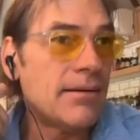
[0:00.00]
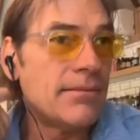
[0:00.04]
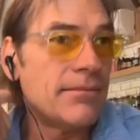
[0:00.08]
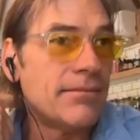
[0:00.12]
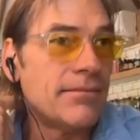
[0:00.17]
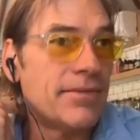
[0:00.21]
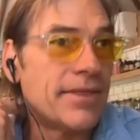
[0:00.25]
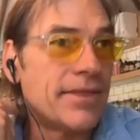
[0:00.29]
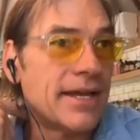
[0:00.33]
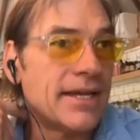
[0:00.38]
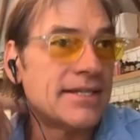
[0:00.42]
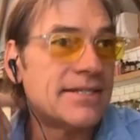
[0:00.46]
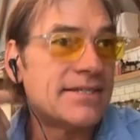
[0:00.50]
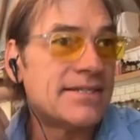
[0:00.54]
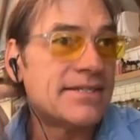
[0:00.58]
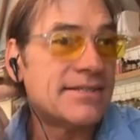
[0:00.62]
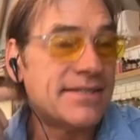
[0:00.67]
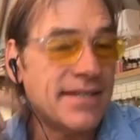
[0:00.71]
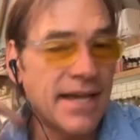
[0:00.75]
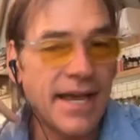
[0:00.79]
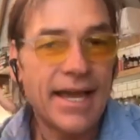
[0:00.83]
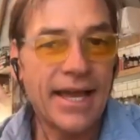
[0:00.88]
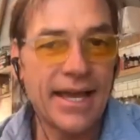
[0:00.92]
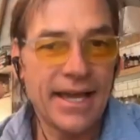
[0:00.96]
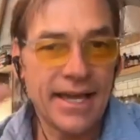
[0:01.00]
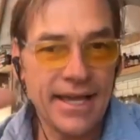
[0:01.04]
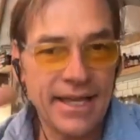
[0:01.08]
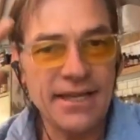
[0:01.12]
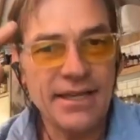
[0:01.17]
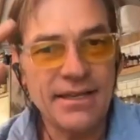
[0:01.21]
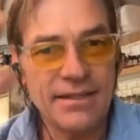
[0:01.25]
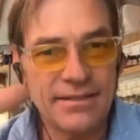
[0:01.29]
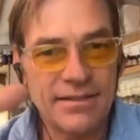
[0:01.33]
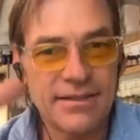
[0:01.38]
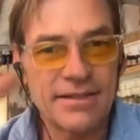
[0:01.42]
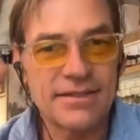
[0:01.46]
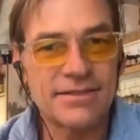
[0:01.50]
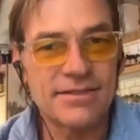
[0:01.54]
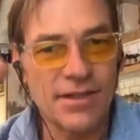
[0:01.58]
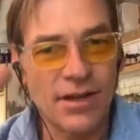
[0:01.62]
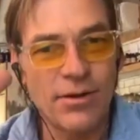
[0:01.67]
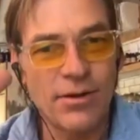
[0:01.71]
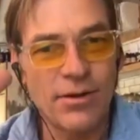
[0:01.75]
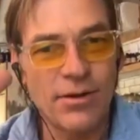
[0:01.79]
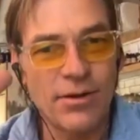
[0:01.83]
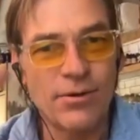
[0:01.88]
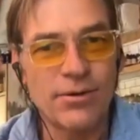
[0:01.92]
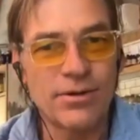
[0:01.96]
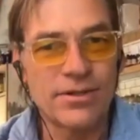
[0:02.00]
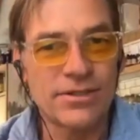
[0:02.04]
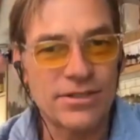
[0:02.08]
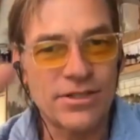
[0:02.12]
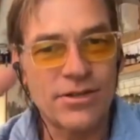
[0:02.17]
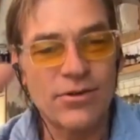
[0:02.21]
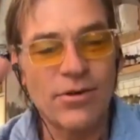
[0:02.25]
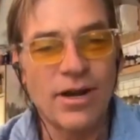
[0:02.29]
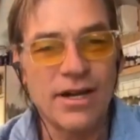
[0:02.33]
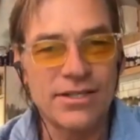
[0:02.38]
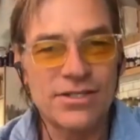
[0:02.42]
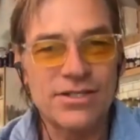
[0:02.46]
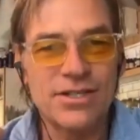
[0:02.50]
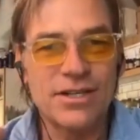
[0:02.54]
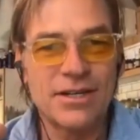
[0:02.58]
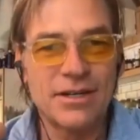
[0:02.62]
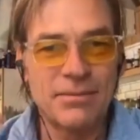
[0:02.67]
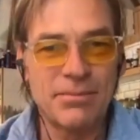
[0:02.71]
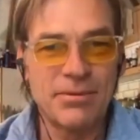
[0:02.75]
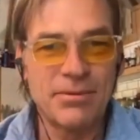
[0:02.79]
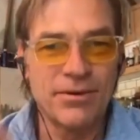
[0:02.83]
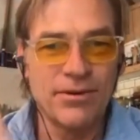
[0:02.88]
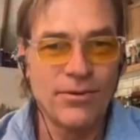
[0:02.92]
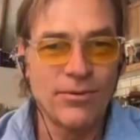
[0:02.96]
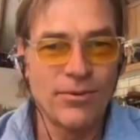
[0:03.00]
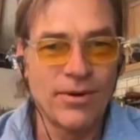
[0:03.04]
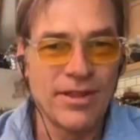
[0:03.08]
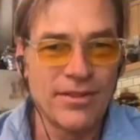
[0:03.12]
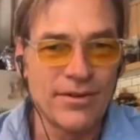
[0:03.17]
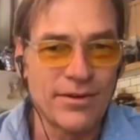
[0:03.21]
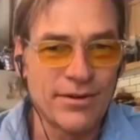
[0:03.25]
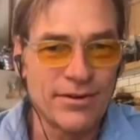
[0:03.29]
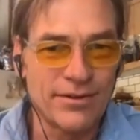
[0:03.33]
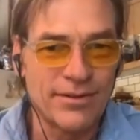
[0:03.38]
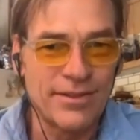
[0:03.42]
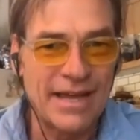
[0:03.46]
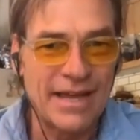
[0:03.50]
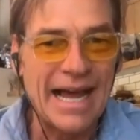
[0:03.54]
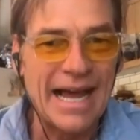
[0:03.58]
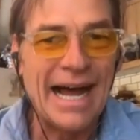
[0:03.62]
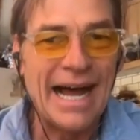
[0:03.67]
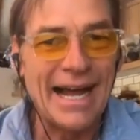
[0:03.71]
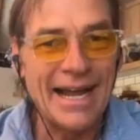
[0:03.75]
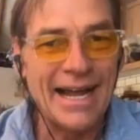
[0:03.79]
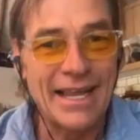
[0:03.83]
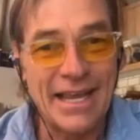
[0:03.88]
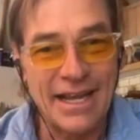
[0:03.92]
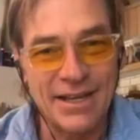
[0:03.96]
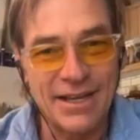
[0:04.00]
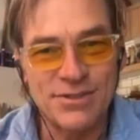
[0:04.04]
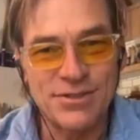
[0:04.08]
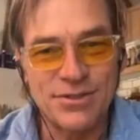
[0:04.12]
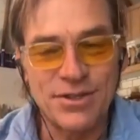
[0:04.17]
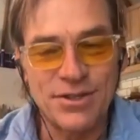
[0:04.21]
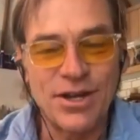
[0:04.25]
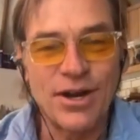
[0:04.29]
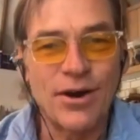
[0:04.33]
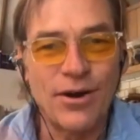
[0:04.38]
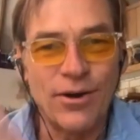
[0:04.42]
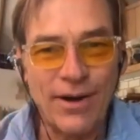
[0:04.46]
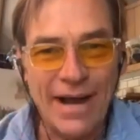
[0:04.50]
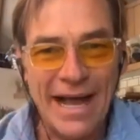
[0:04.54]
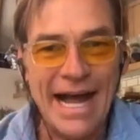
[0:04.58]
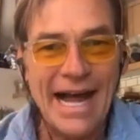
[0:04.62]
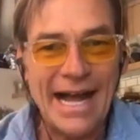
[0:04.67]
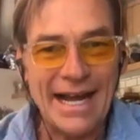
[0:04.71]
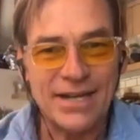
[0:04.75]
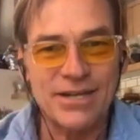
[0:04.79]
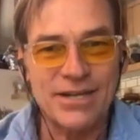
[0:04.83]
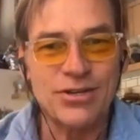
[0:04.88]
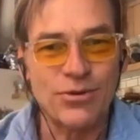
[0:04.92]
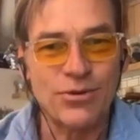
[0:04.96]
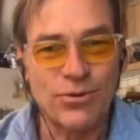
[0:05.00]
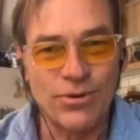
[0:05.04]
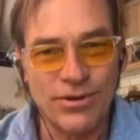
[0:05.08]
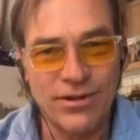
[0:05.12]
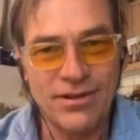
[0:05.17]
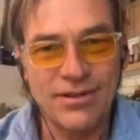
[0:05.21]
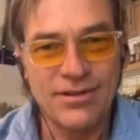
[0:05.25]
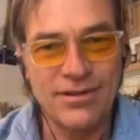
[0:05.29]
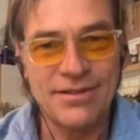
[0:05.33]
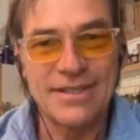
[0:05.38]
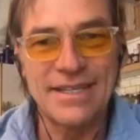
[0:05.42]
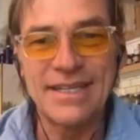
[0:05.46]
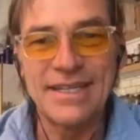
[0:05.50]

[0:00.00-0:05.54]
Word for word: They say, it's always questionable whether the, as you know, actual in